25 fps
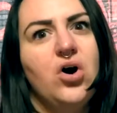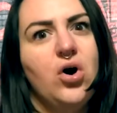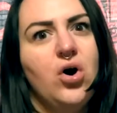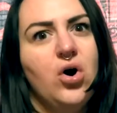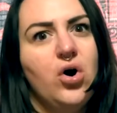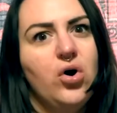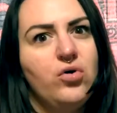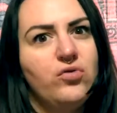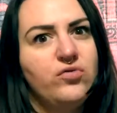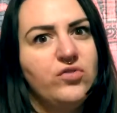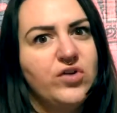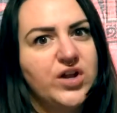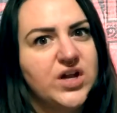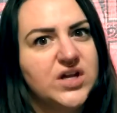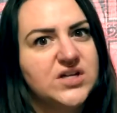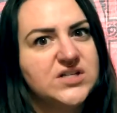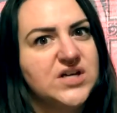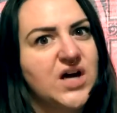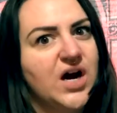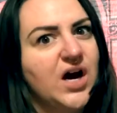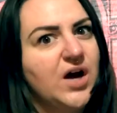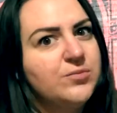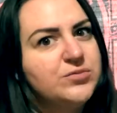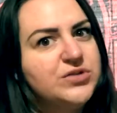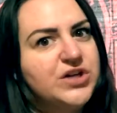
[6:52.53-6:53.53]
over the
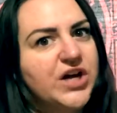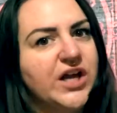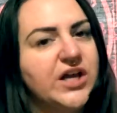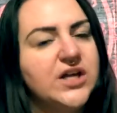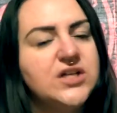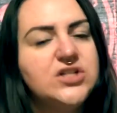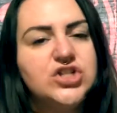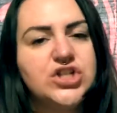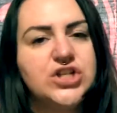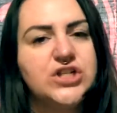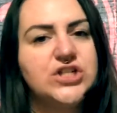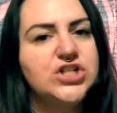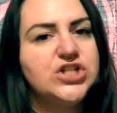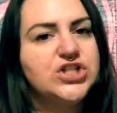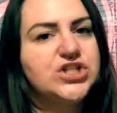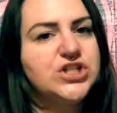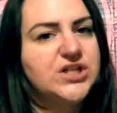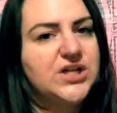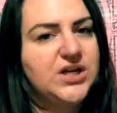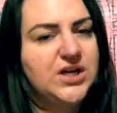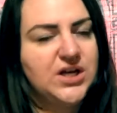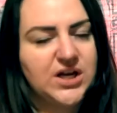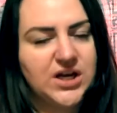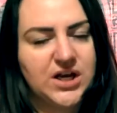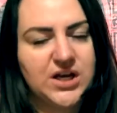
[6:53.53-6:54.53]
top challenging.
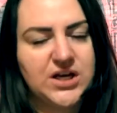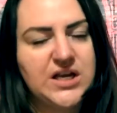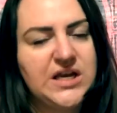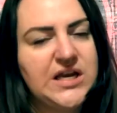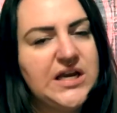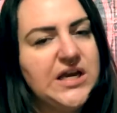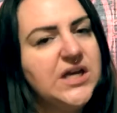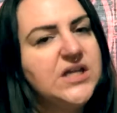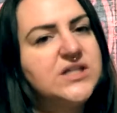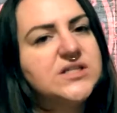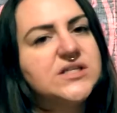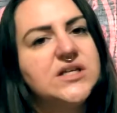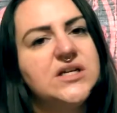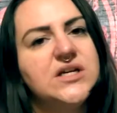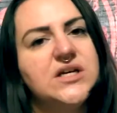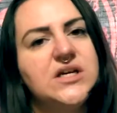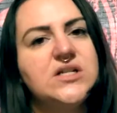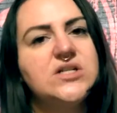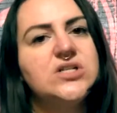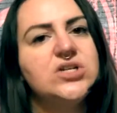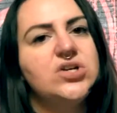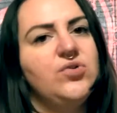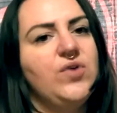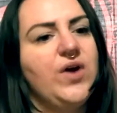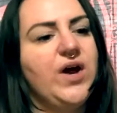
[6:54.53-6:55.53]
She can easily
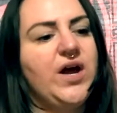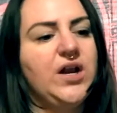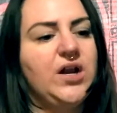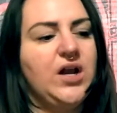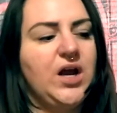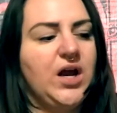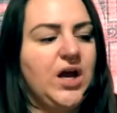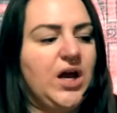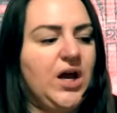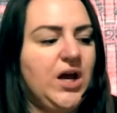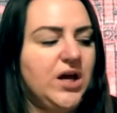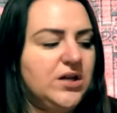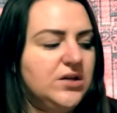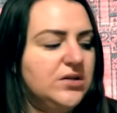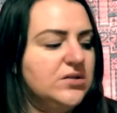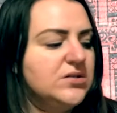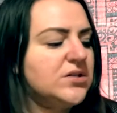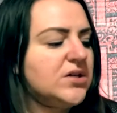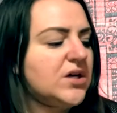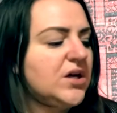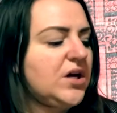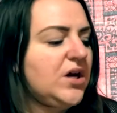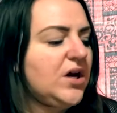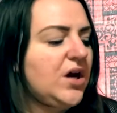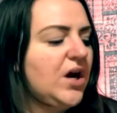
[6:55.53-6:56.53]
do it and
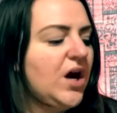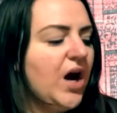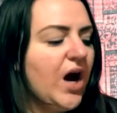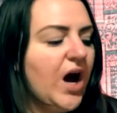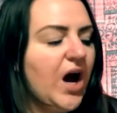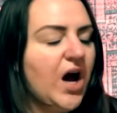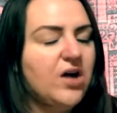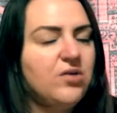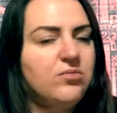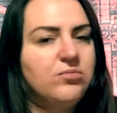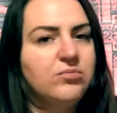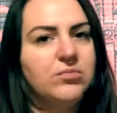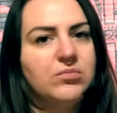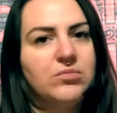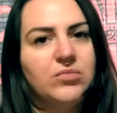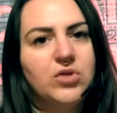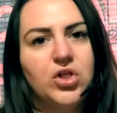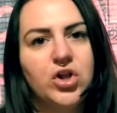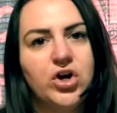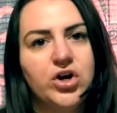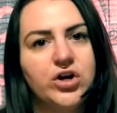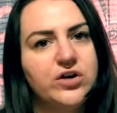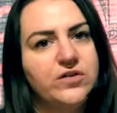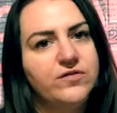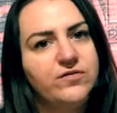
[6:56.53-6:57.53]

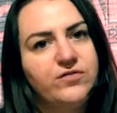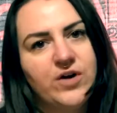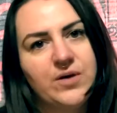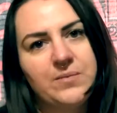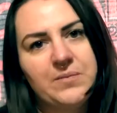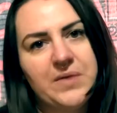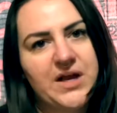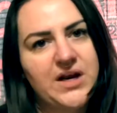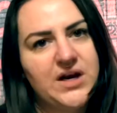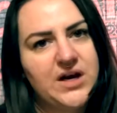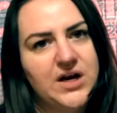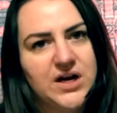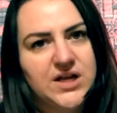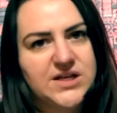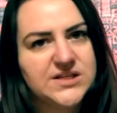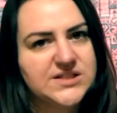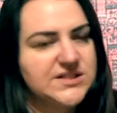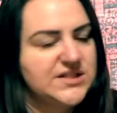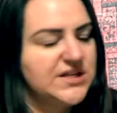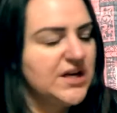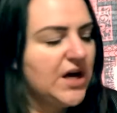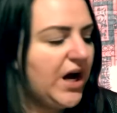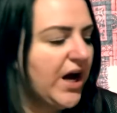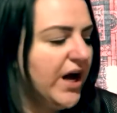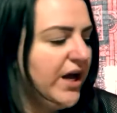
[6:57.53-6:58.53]
learn from it, and
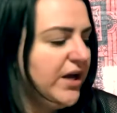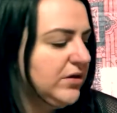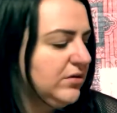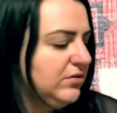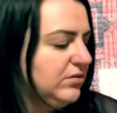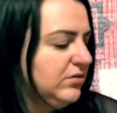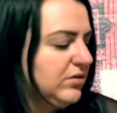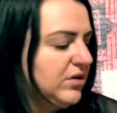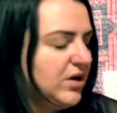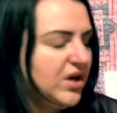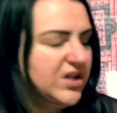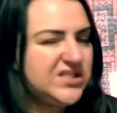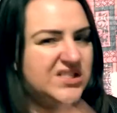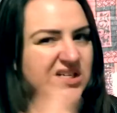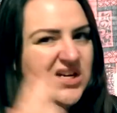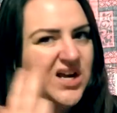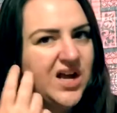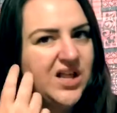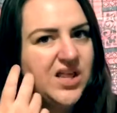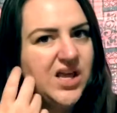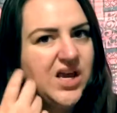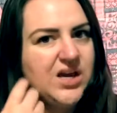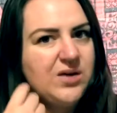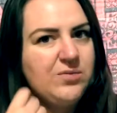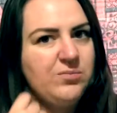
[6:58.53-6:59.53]
it's
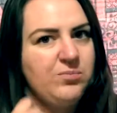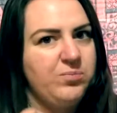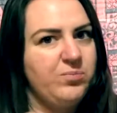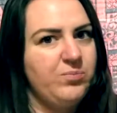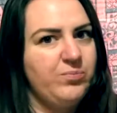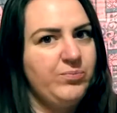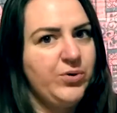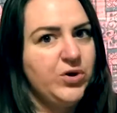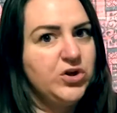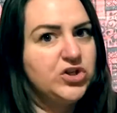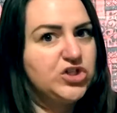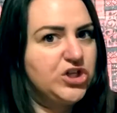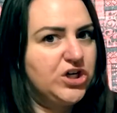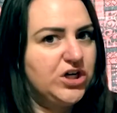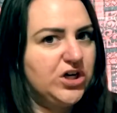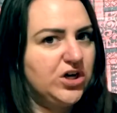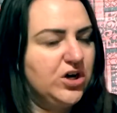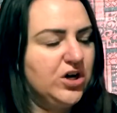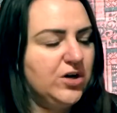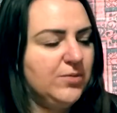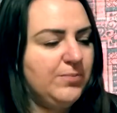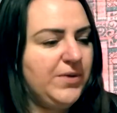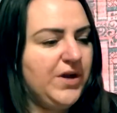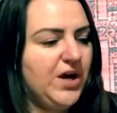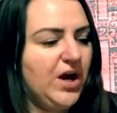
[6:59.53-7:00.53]
not like pushing
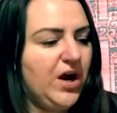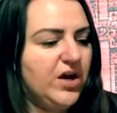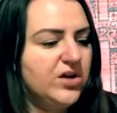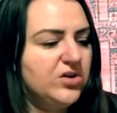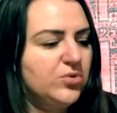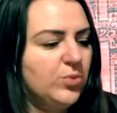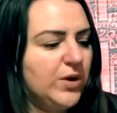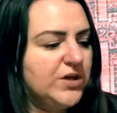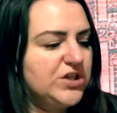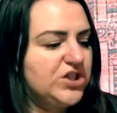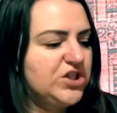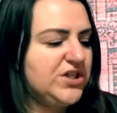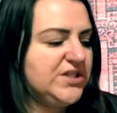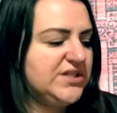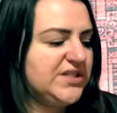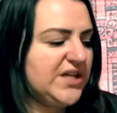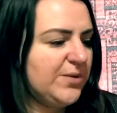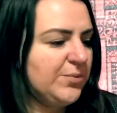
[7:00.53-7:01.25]
her beyond what she's